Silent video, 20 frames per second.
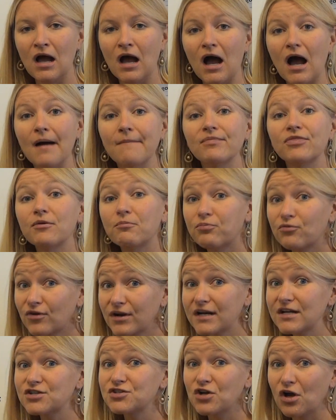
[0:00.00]
The
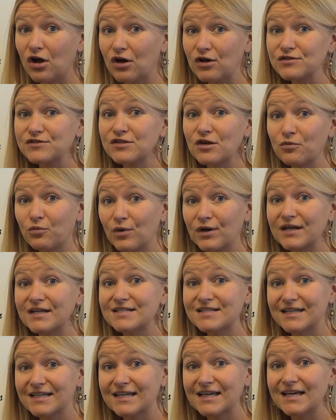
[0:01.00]
British also wanted
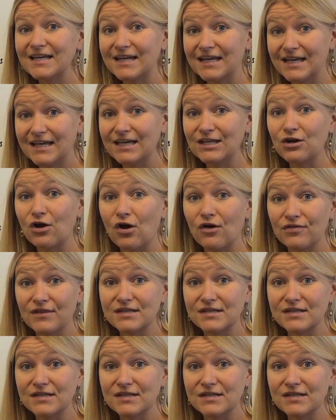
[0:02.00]
to get in on